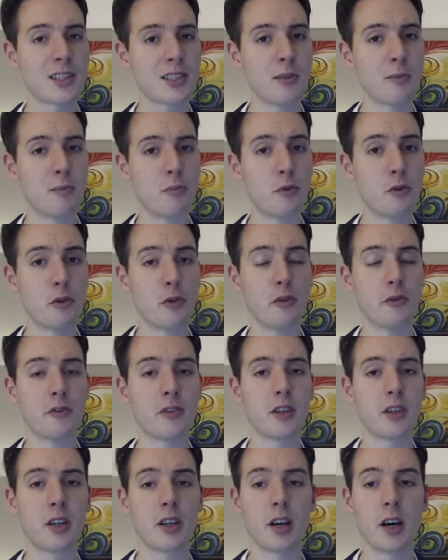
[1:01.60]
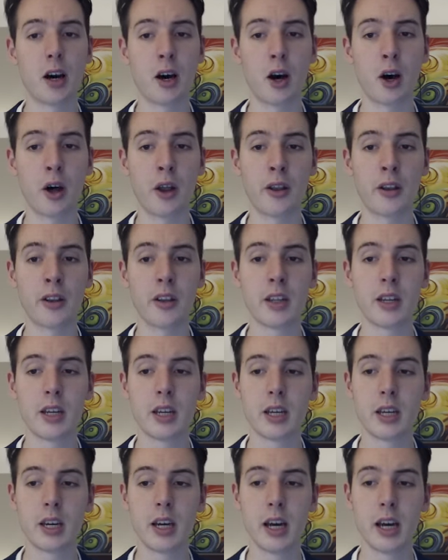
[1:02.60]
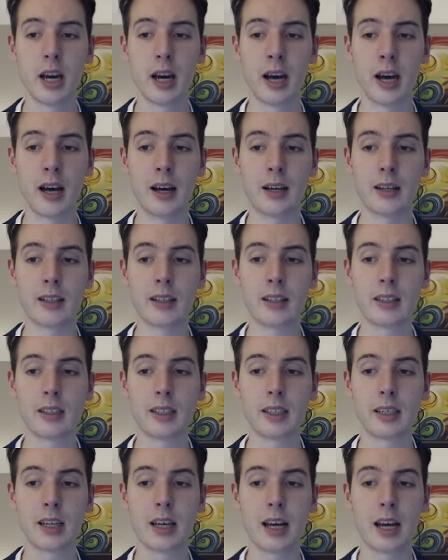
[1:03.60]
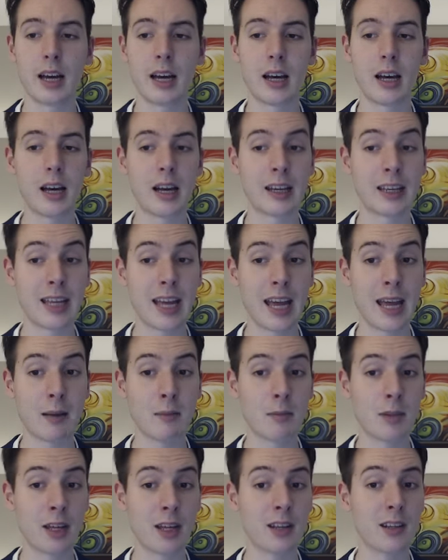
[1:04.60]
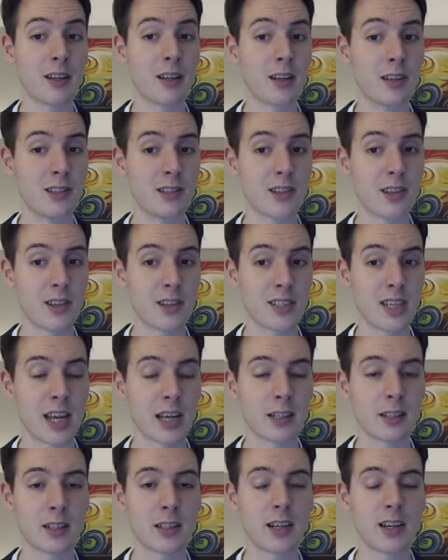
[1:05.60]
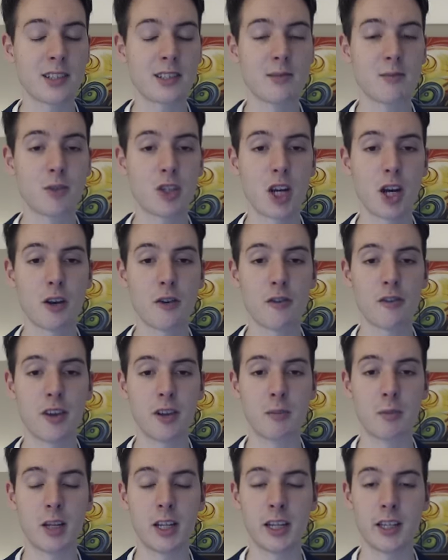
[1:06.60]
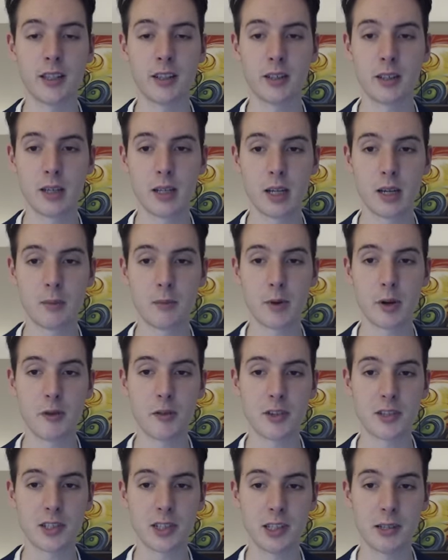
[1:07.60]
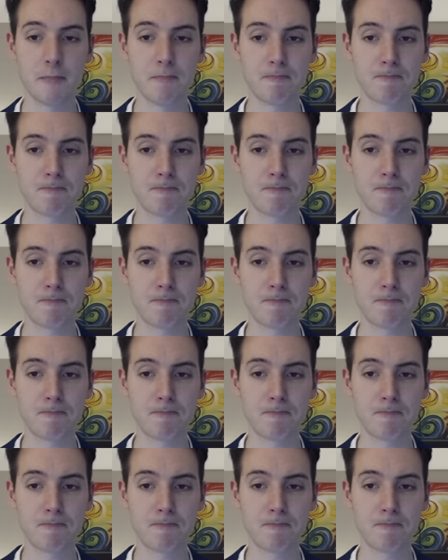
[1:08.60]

improved on uh, a game that his second Kazim-Chanov had played previously,